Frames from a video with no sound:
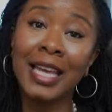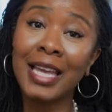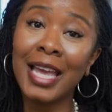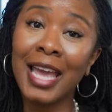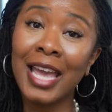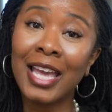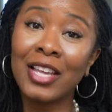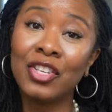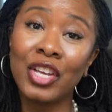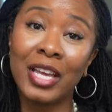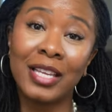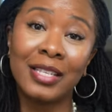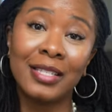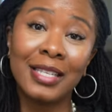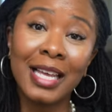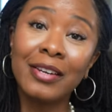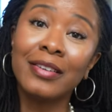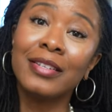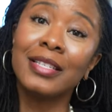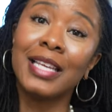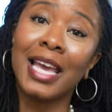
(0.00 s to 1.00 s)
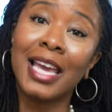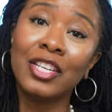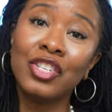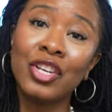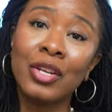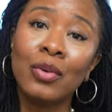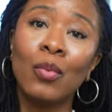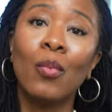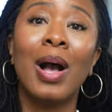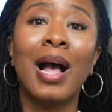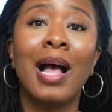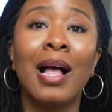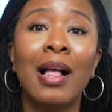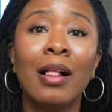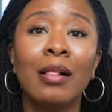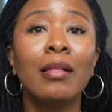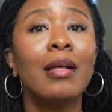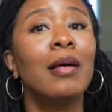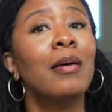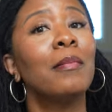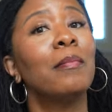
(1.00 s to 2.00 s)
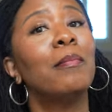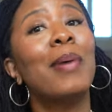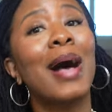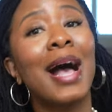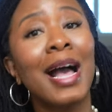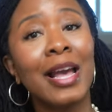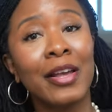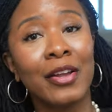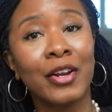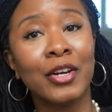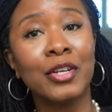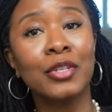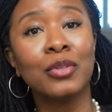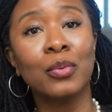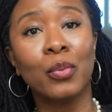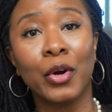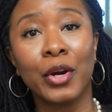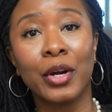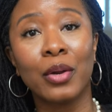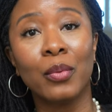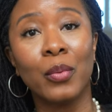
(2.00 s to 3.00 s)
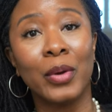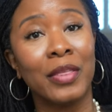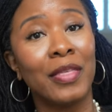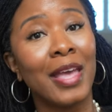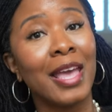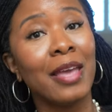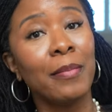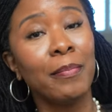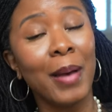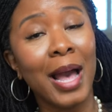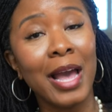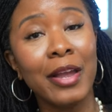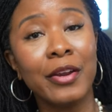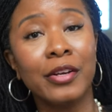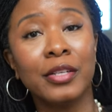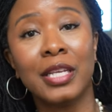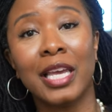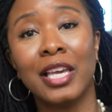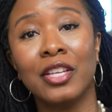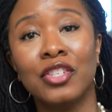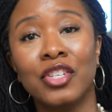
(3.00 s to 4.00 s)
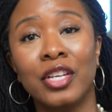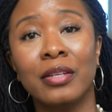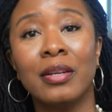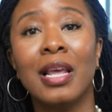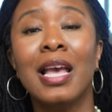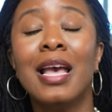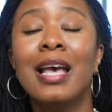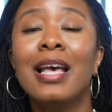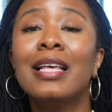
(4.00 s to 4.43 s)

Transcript: engage a seller's agent while buyers work with a buyer's agent.